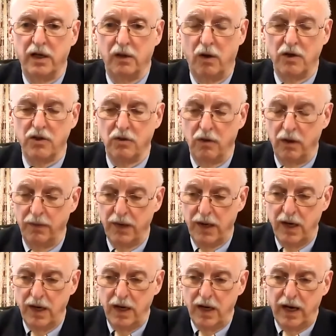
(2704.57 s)
Law School.
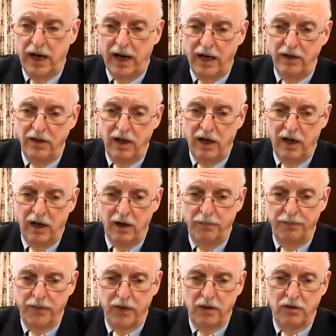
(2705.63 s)
And
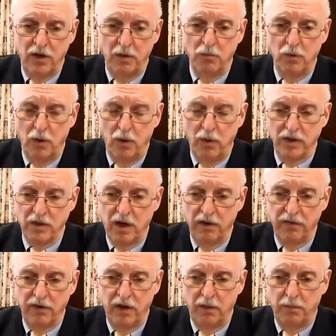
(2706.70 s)
Tim Wu has
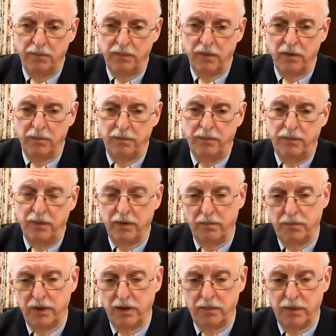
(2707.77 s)
been
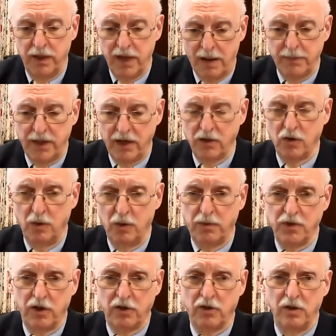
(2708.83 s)
nominated to a
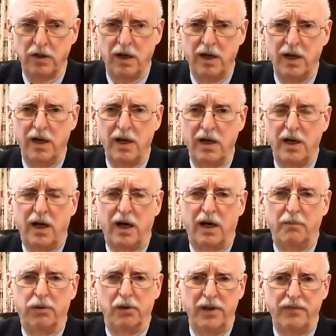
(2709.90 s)
position, I
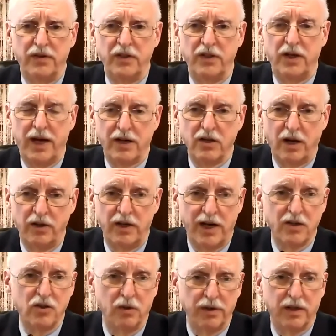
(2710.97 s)
believe, on the
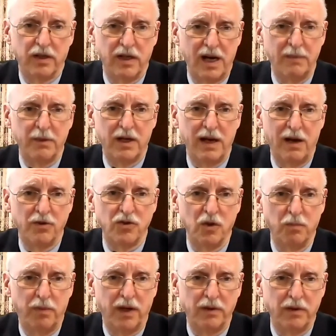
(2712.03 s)
National Economic
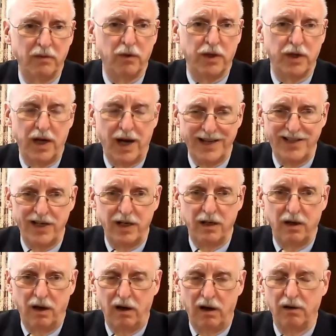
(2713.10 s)
Council, but with an idea
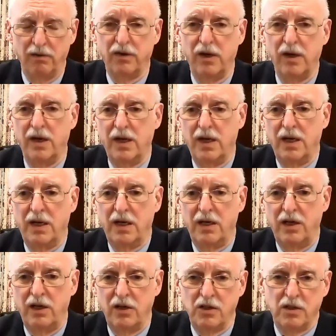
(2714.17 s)
of
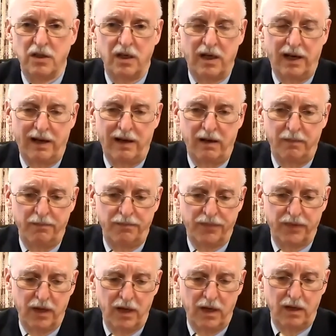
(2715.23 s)
his
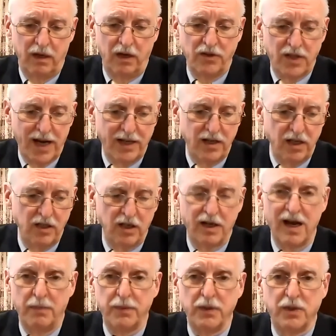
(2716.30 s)
attending to
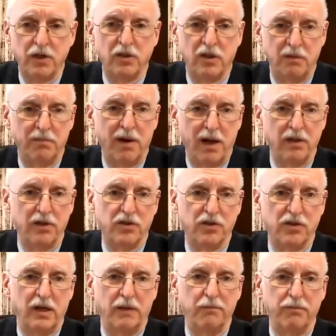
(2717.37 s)
competition policy,